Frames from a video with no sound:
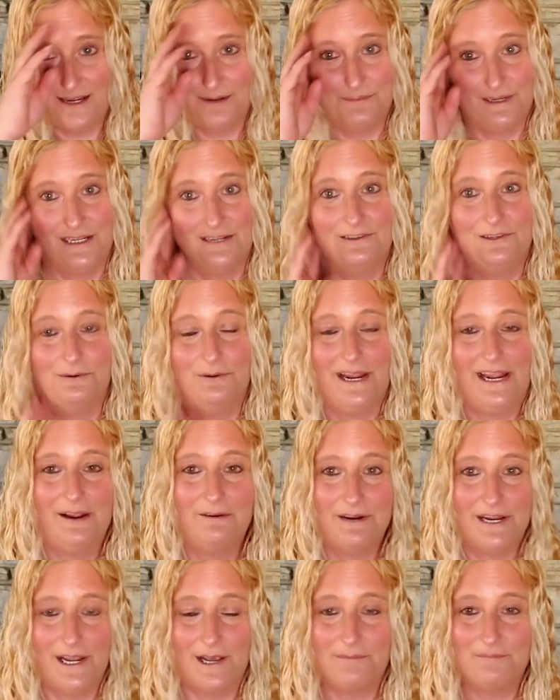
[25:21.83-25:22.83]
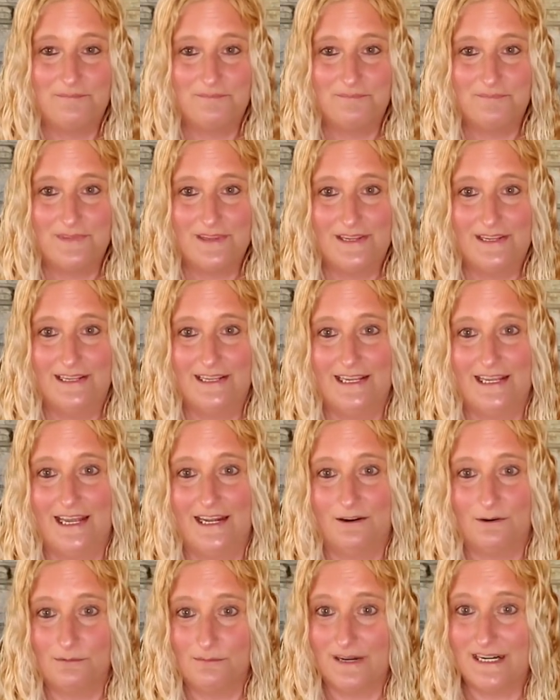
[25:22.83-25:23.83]
I'm in a new area,
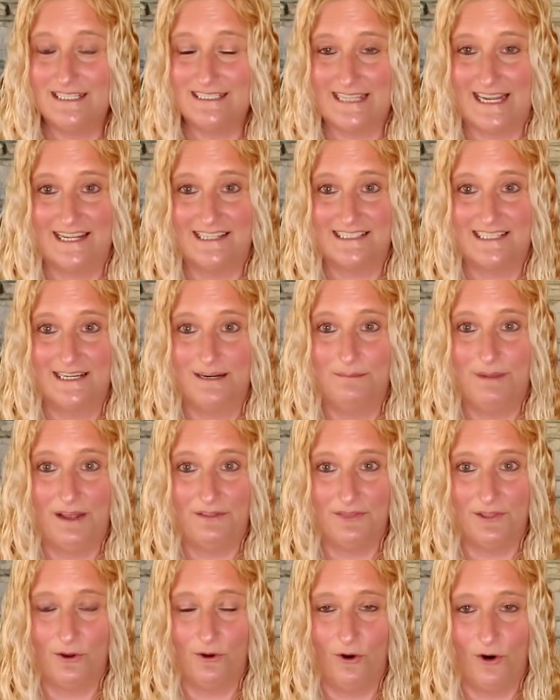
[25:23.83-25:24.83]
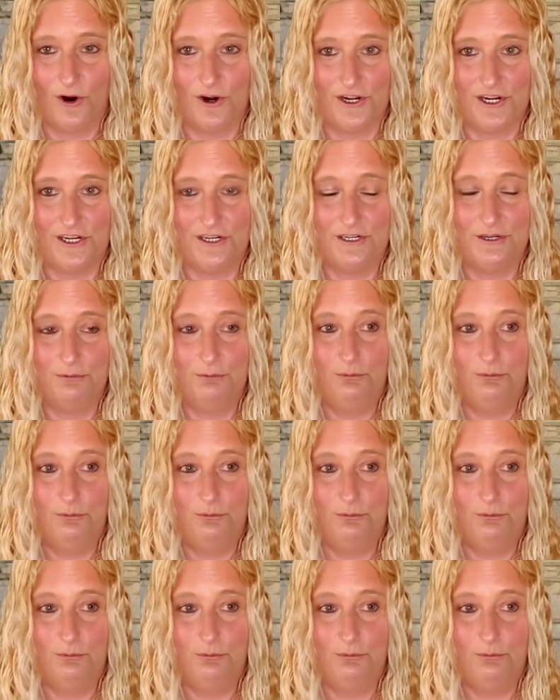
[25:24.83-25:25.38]
and everybody's asking about the garden.